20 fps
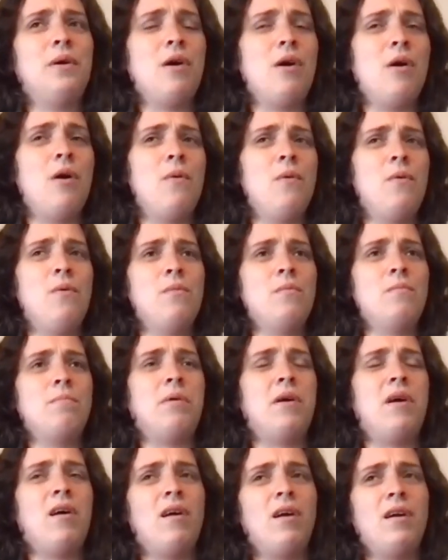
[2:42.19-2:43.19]
own
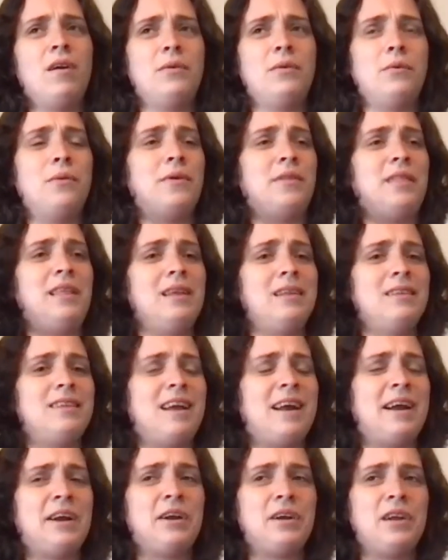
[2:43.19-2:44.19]
part or the
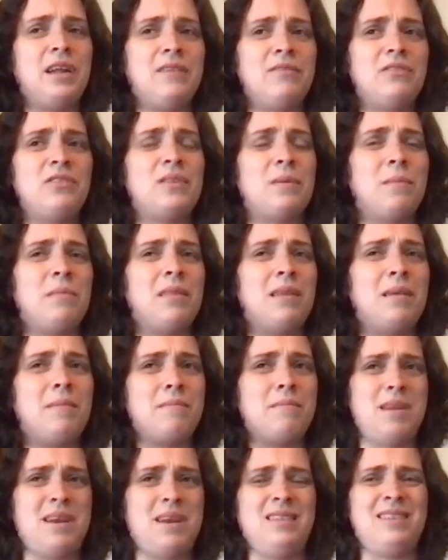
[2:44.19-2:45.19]
entirety of something,
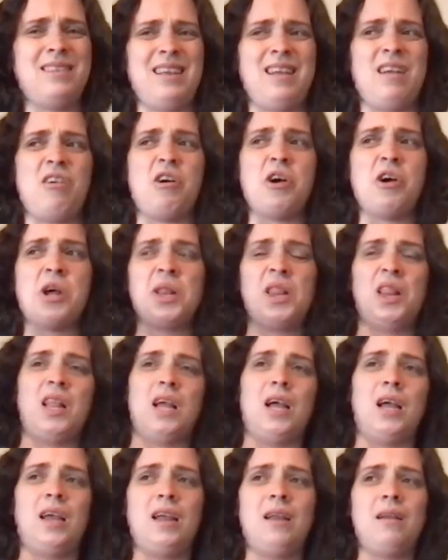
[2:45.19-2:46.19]
but it's like
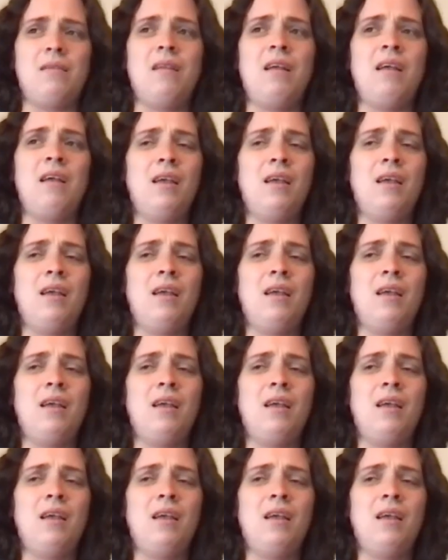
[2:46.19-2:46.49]
online.